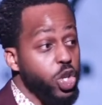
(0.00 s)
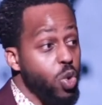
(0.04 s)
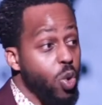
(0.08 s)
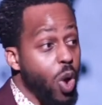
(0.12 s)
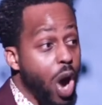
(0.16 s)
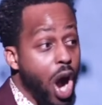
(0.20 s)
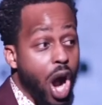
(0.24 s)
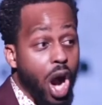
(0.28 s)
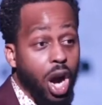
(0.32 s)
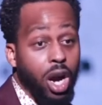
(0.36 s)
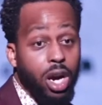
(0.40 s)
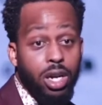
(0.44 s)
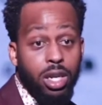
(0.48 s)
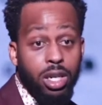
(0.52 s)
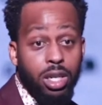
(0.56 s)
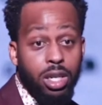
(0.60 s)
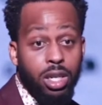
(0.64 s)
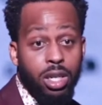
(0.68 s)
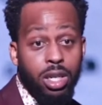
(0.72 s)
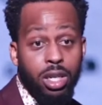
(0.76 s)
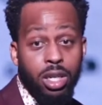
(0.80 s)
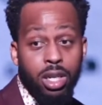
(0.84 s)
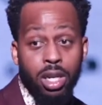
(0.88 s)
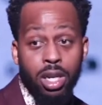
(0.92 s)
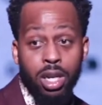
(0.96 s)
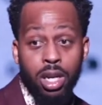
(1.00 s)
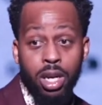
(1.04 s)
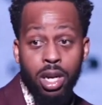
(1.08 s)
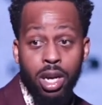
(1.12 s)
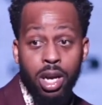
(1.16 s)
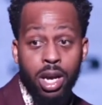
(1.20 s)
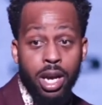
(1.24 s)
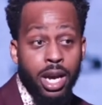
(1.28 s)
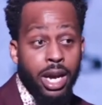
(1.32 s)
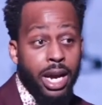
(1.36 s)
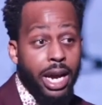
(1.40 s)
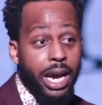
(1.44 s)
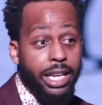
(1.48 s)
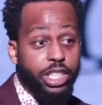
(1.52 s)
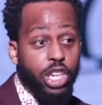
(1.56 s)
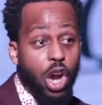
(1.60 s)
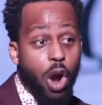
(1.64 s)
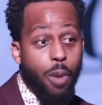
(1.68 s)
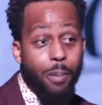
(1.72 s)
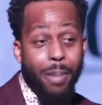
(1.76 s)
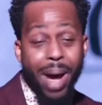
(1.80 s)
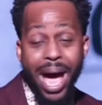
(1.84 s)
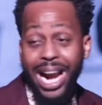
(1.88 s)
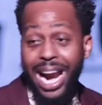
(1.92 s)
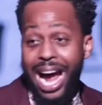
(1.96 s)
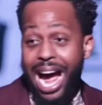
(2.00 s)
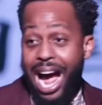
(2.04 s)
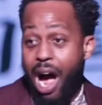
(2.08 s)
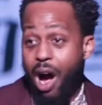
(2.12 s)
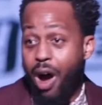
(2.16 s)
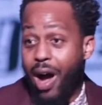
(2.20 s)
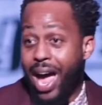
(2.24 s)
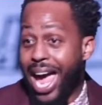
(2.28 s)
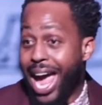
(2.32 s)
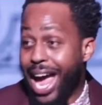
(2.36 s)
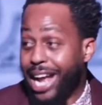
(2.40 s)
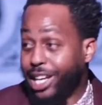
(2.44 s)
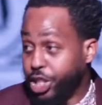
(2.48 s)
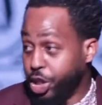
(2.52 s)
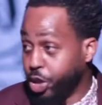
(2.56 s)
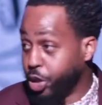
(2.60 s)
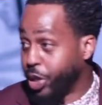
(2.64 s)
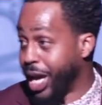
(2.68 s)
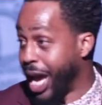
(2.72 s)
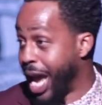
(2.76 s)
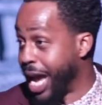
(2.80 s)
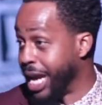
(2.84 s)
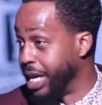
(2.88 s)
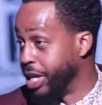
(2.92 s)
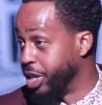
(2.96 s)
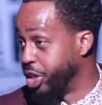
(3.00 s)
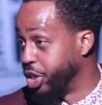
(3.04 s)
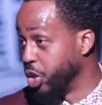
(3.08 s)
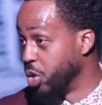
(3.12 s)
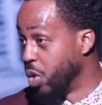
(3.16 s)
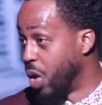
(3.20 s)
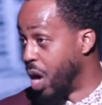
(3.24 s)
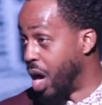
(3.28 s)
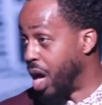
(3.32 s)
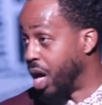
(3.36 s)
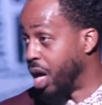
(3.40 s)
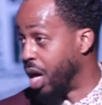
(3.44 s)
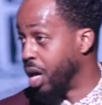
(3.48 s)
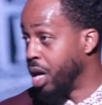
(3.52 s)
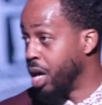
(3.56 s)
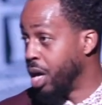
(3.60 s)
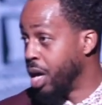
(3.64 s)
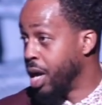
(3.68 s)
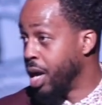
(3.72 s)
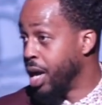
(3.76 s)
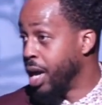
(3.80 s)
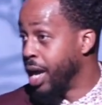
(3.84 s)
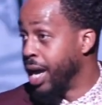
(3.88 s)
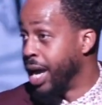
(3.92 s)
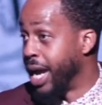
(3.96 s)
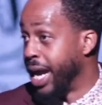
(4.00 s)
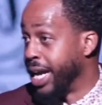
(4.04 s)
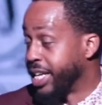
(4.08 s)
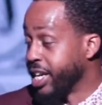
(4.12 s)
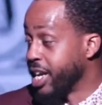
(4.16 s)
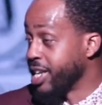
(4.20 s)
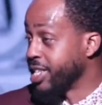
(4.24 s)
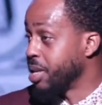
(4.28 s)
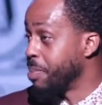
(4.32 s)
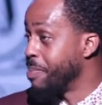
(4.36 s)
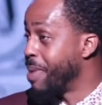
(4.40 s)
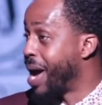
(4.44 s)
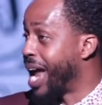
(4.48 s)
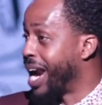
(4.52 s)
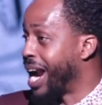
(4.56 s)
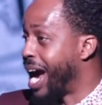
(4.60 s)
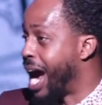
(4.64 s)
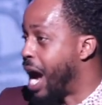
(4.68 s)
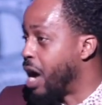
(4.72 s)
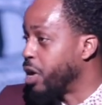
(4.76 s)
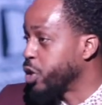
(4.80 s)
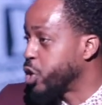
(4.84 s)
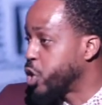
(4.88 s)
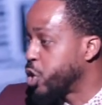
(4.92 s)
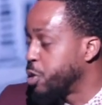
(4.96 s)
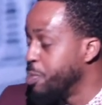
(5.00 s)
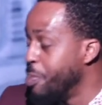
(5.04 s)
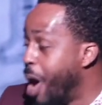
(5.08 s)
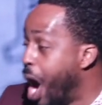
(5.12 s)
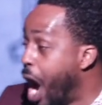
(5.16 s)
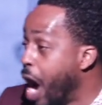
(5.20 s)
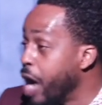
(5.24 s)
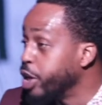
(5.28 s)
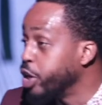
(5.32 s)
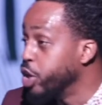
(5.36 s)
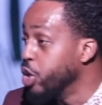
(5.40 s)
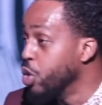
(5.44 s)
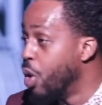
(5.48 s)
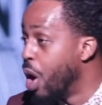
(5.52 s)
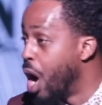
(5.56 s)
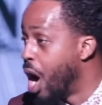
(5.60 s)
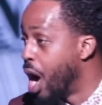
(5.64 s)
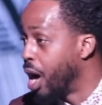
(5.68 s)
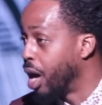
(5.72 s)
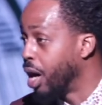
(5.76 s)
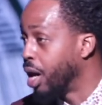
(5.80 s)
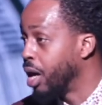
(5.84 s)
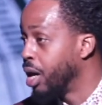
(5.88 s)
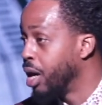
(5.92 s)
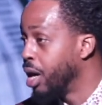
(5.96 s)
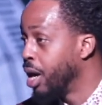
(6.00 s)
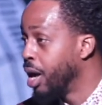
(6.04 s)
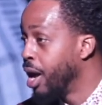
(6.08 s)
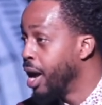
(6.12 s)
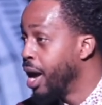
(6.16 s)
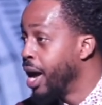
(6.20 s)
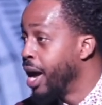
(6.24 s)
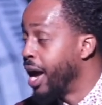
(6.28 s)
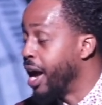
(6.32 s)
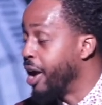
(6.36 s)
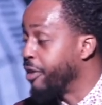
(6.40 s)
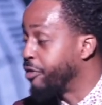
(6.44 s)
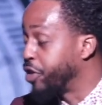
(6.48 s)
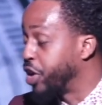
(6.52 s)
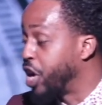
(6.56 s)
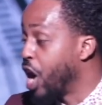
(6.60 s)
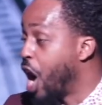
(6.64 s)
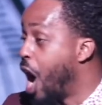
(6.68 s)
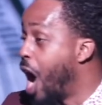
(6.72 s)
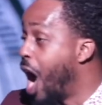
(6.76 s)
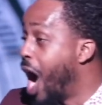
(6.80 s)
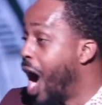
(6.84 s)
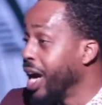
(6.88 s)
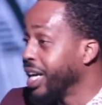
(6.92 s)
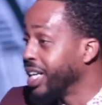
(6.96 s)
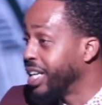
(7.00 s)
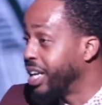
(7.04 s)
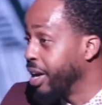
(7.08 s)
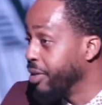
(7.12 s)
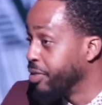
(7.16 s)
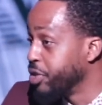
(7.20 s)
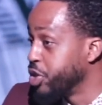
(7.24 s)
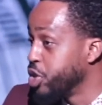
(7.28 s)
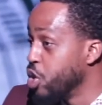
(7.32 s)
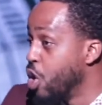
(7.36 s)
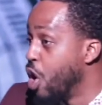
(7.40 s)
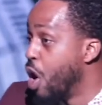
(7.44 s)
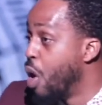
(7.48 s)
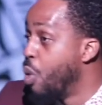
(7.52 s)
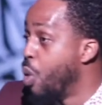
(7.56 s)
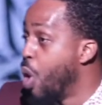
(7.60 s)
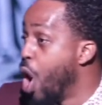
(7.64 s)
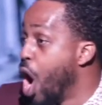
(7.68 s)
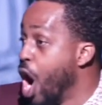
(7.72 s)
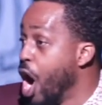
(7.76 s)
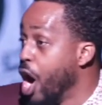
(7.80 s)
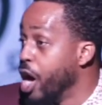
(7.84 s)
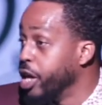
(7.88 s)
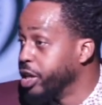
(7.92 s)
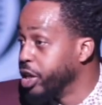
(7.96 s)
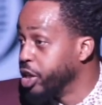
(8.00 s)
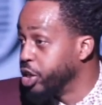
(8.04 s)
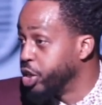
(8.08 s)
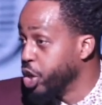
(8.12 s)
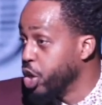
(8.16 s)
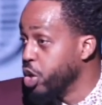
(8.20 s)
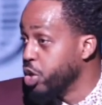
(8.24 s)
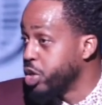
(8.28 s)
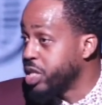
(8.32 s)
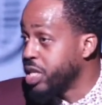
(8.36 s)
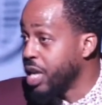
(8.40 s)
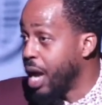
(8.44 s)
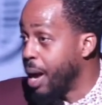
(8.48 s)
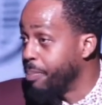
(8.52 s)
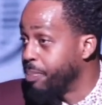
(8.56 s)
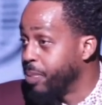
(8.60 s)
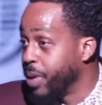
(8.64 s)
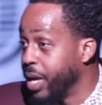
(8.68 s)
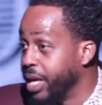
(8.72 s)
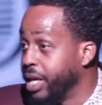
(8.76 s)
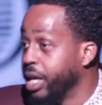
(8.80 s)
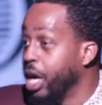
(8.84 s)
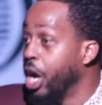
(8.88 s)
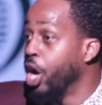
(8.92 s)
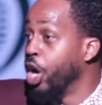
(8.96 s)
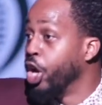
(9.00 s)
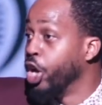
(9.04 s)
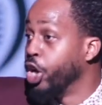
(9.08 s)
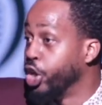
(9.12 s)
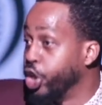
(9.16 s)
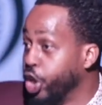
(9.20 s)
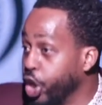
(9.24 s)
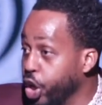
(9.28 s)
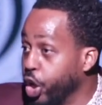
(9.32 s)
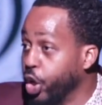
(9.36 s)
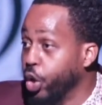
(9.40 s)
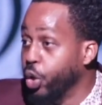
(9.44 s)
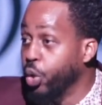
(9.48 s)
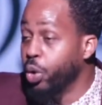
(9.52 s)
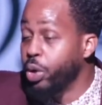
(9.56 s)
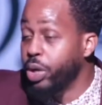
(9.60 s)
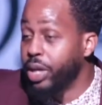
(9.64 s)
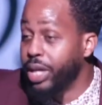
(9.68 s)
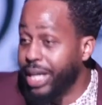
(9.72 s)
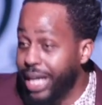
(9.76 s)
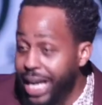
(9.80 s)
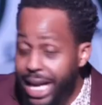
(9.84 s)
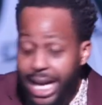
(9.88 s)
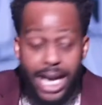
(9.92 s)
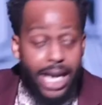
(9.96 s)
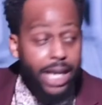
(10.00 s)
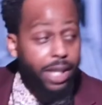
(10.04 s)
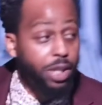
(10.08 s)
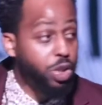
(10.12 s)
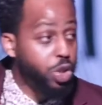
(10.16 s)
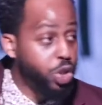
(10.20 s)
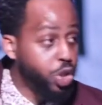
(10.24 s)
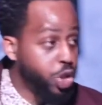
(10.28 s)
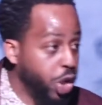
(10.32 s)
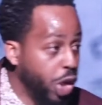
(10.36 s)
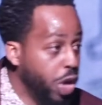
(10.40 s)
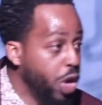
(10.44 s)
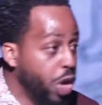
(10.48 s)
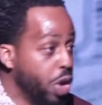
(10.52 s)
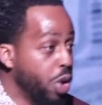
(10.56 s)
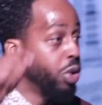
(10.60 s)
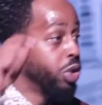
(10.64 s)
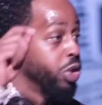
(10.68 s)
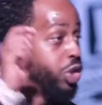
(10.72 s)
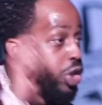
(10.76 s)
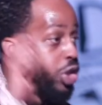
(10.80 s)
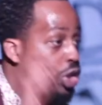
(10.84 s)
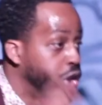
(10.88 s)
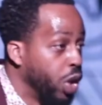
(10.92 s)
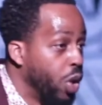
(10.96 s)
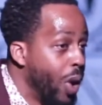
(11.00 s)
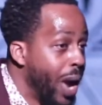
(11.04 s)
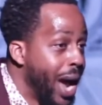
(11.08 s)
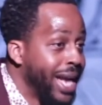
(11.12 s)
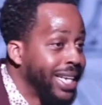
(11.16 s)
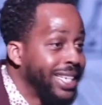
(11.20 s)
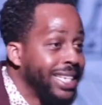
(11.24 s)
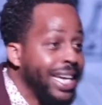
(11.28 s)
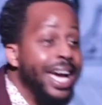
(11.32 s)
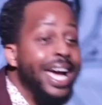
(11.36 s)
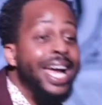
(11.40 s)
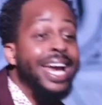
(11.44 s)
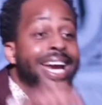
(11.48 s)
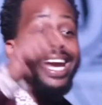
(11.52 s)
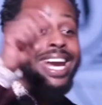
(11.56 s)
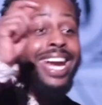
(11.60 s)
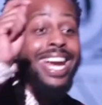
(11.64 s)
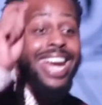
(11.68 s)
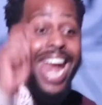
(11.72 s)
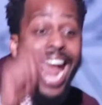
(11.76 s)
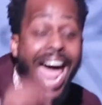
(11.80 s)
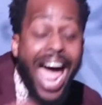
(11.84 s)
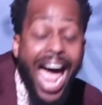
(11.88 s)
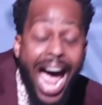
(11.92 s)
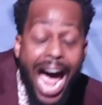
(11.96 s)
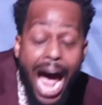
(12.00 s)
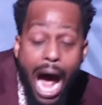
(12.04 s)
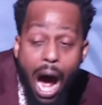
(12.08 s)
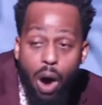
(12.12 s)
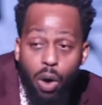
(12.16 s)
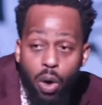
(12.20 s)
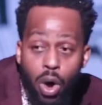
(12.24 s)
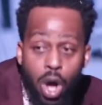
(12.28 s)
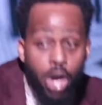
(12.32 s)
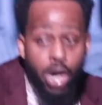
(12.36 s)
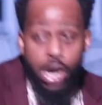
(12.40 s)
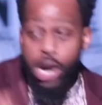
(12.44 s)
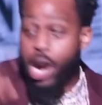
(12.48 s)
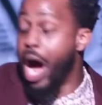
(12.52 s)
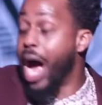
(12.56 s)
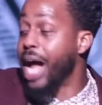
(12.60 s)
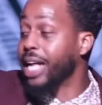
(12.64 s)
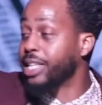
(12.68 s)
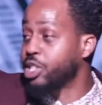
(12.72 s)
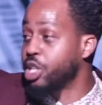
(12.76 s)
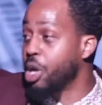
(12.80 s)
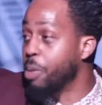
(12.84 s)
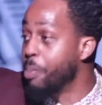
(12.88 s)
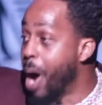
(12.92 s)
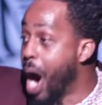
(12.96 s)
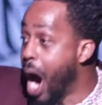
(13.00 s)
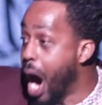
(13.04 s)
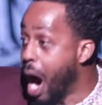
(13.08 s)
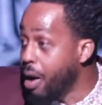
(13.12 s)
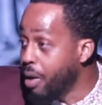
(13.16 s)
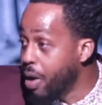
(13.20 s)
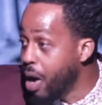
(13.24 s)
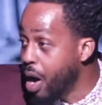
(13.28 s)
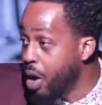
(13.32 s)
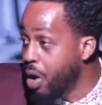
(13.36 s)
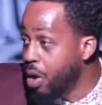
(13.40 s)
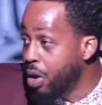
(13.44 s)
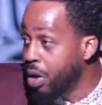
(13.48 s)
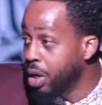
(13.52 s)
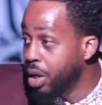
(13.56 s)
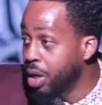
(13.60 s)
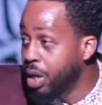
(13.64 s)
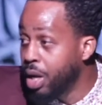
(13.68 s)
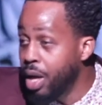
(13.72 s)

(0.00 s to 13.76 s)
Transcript: you are. It don't matter how educated you are. It doesn't matter how smart you are. If God gives you a word to do something, you need to do it now, not tomorrow.